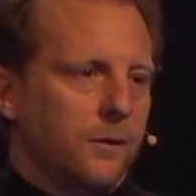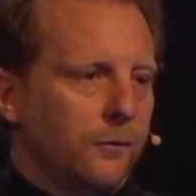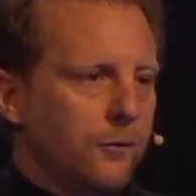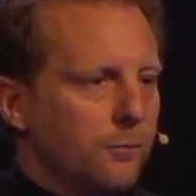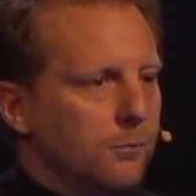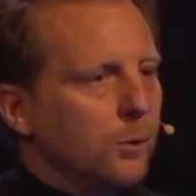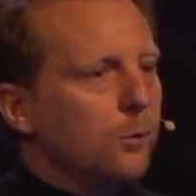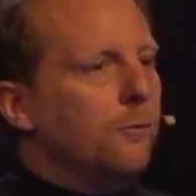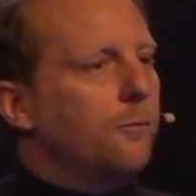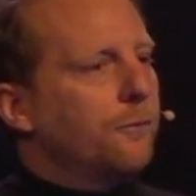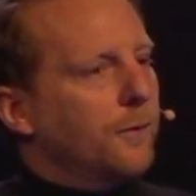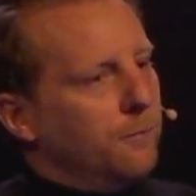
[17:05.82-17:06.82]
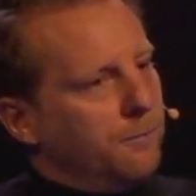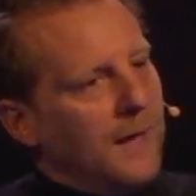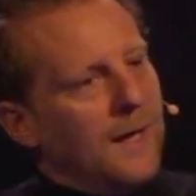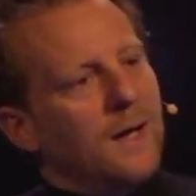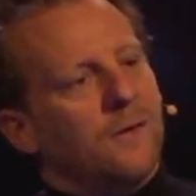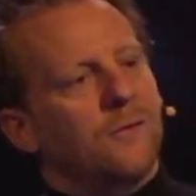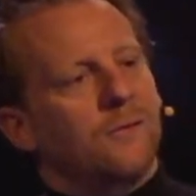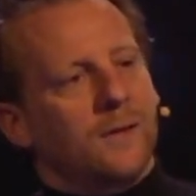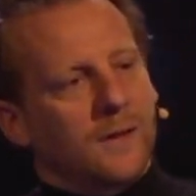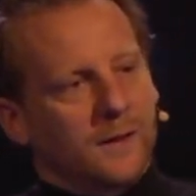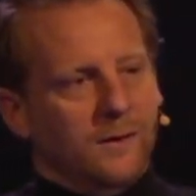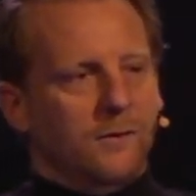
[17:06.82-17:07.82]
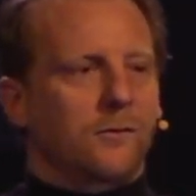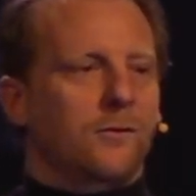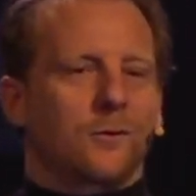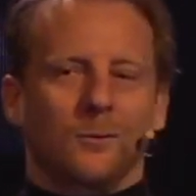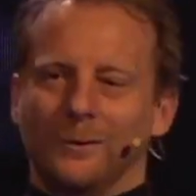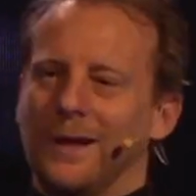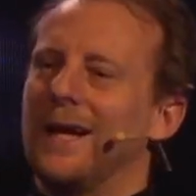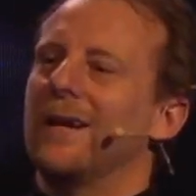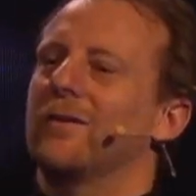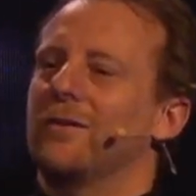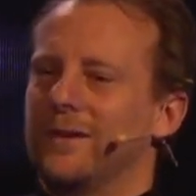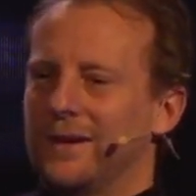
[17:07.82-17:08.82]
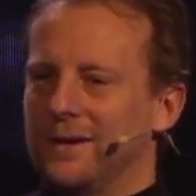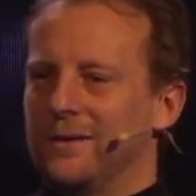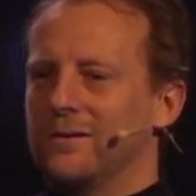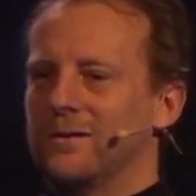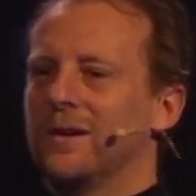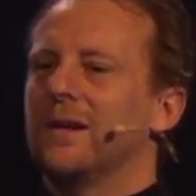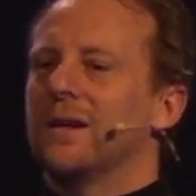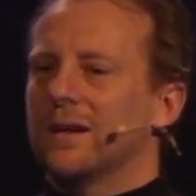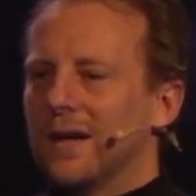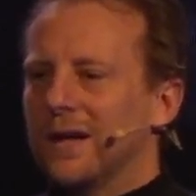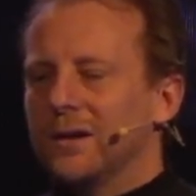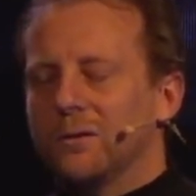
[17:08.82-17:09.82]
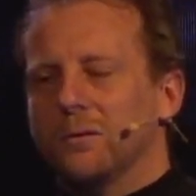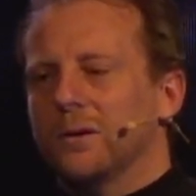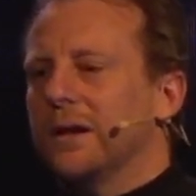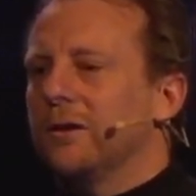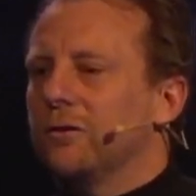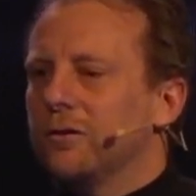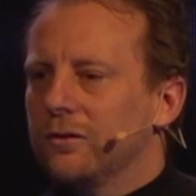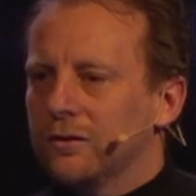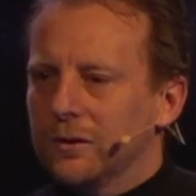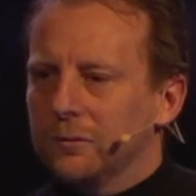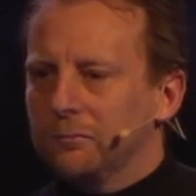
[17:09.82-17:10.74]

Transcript: to move from past days to last days kind of relationship.